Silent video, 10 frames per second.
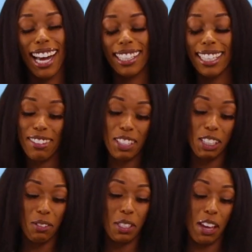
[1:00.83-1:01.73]
I love
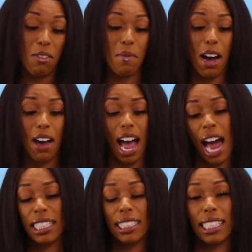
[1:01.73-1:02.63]
niggas from 7 Mile.
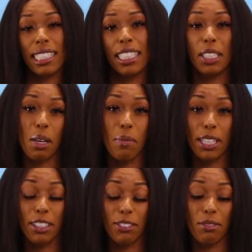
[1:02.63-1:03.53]
Honestly, it's a deal
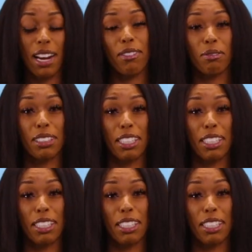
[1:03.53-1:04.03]
breaker if you're not from